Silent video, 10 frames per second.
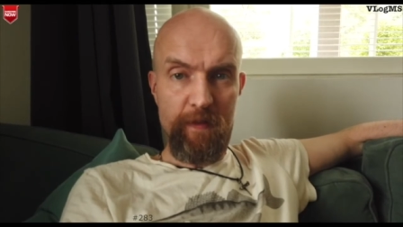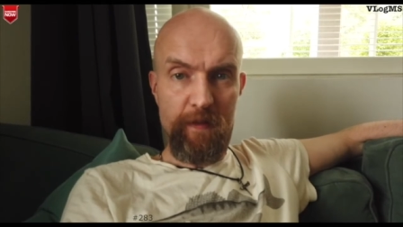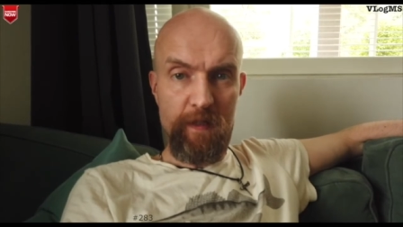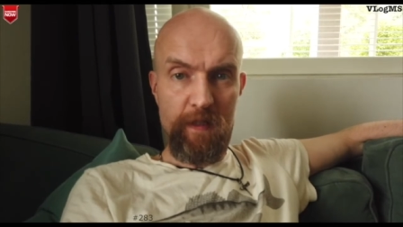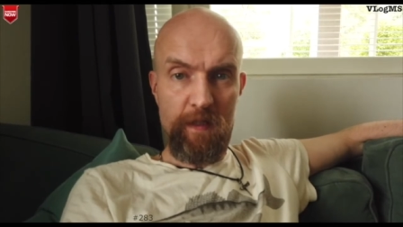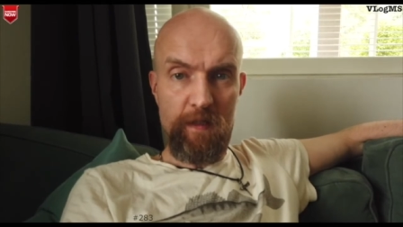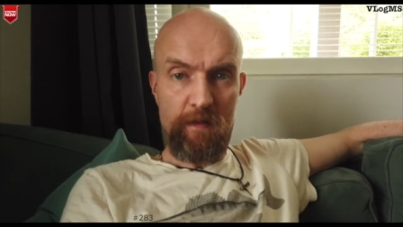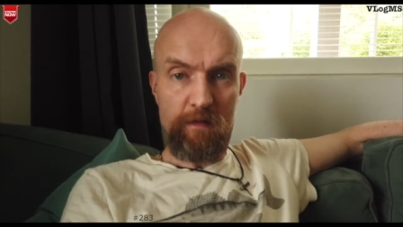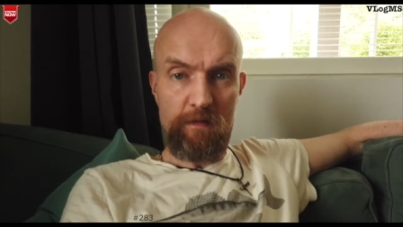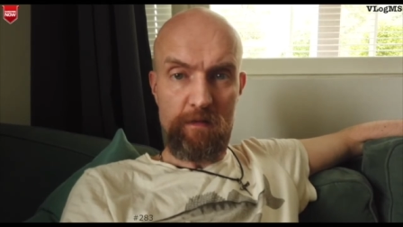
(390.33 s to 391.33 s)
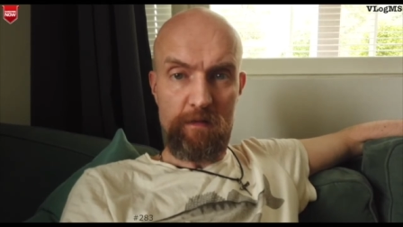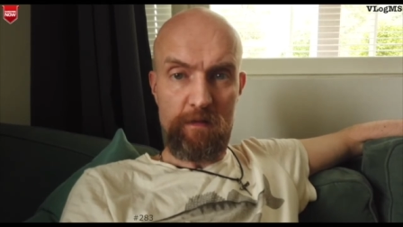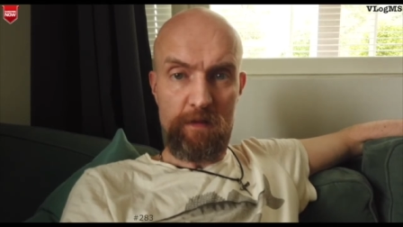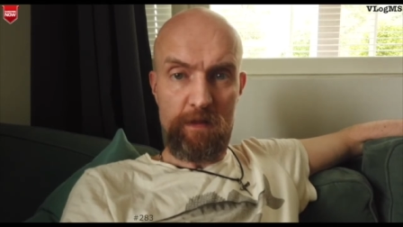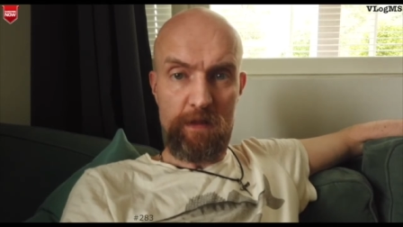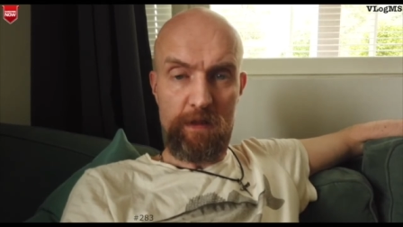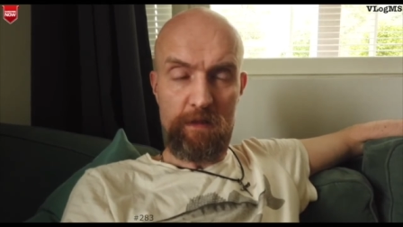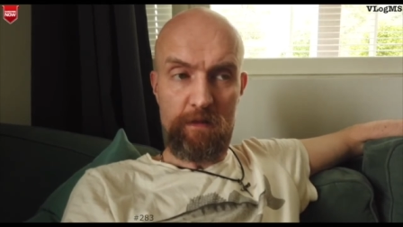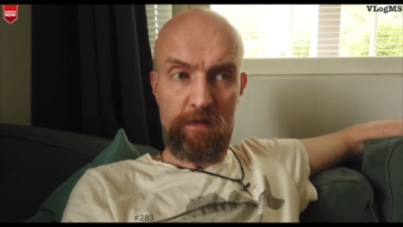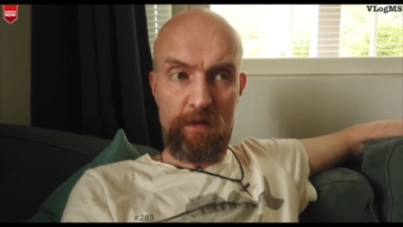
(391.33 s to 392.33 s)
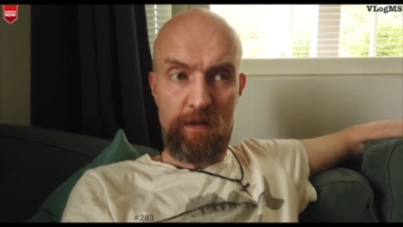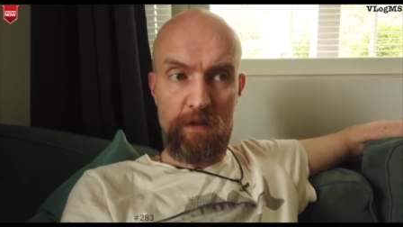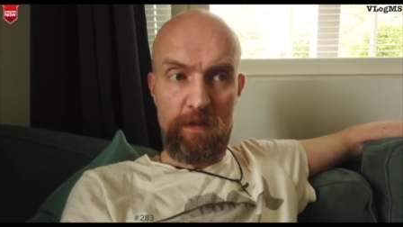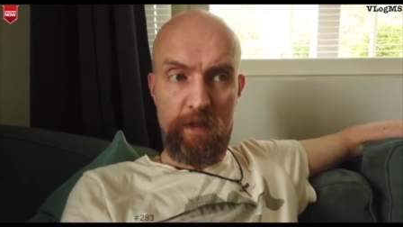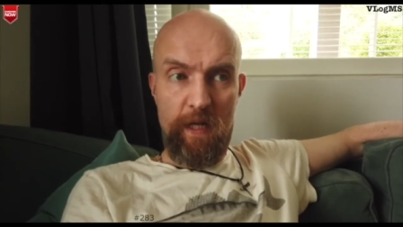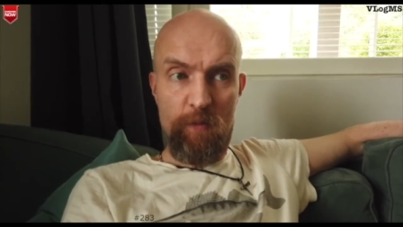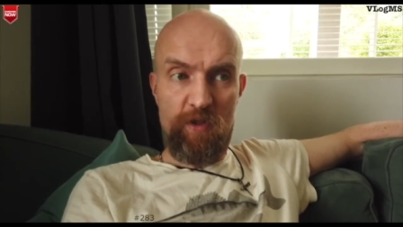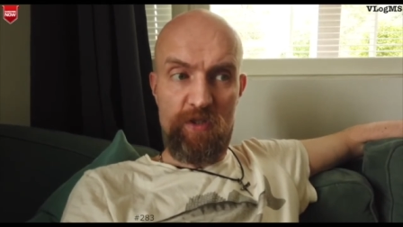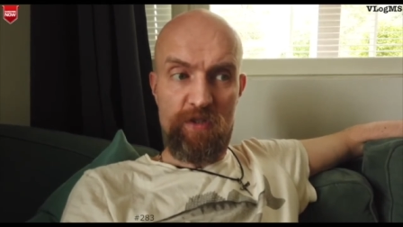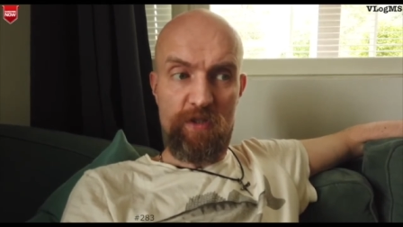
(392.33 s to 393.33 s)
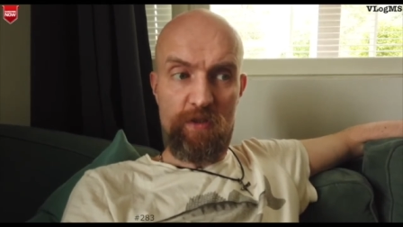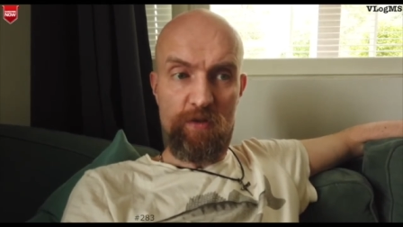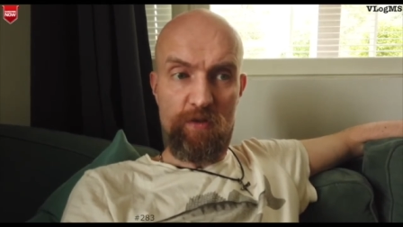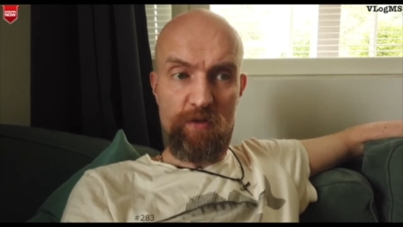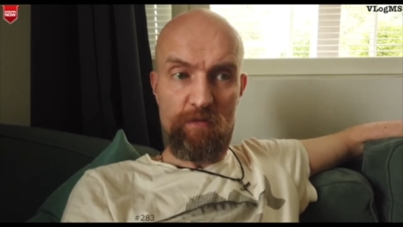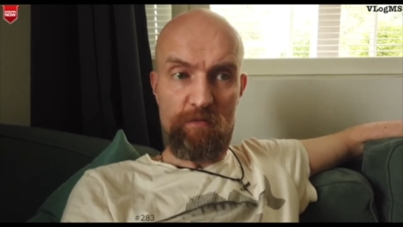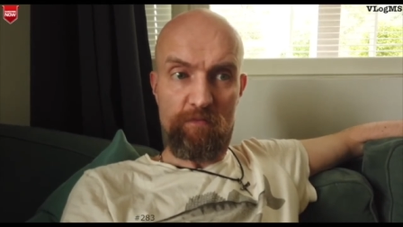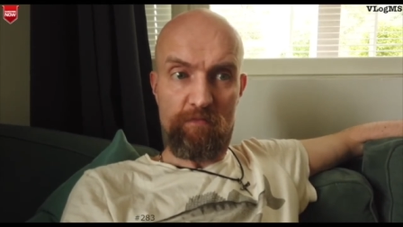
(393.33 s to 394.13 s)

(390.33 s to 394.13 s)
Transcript: uh, and uh, now we just need to